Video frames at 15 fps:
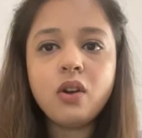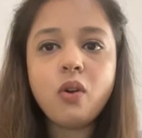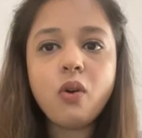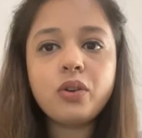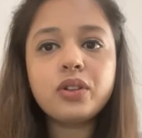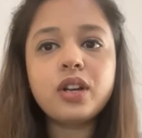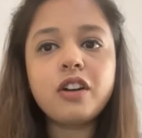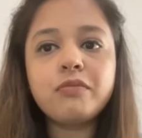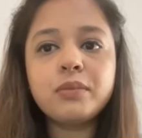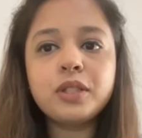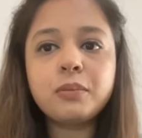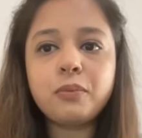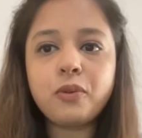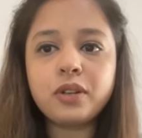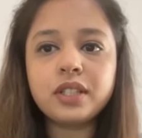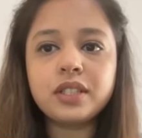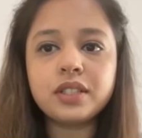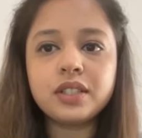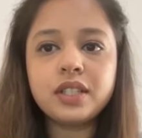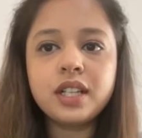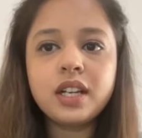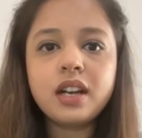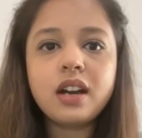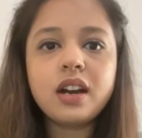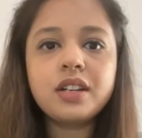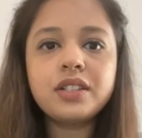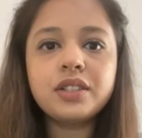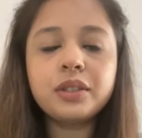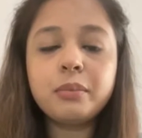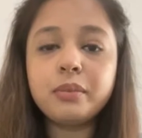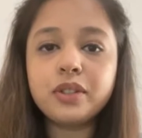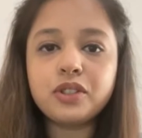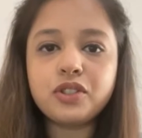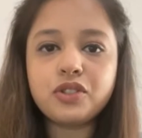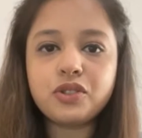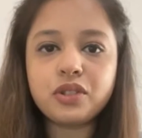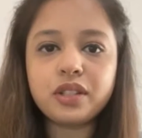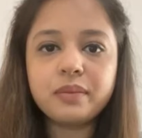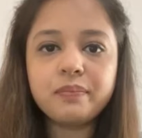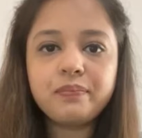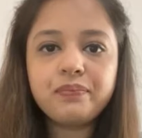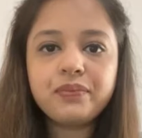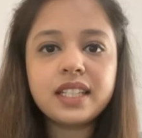or government appointed under the ministry.